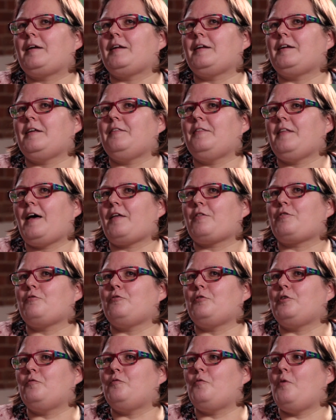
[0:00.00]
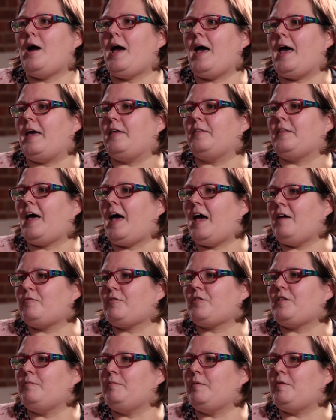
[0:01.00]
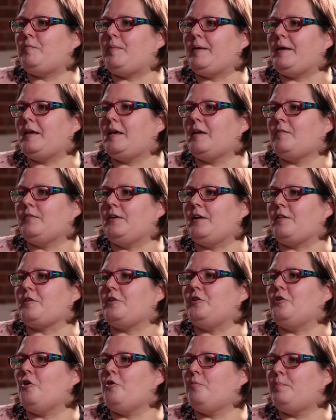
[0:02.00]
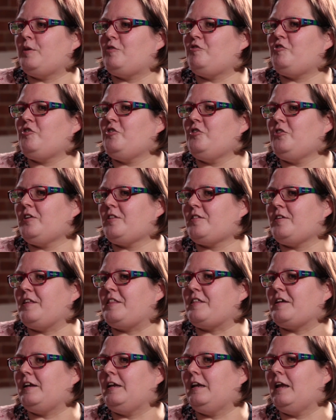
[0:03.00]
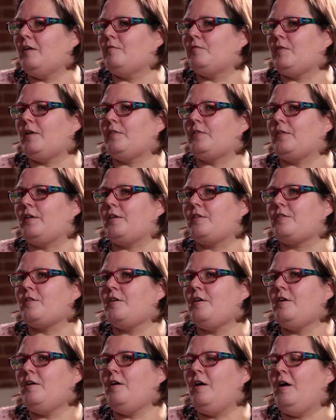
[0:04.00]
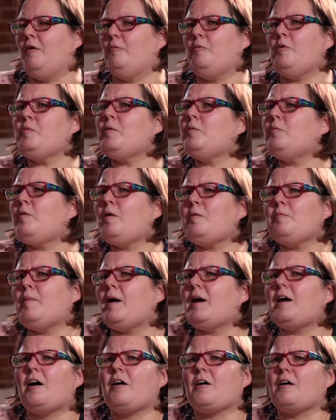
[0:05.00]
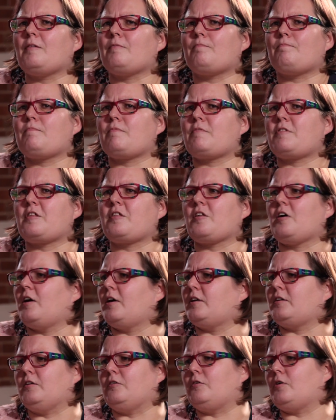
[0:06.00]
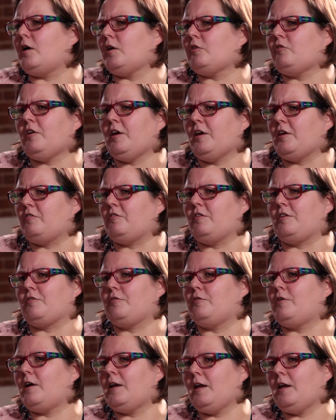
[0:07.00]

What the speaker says: it in that sort of way, that everything we've been given is an opportunity to love others, what might our society or our churches or our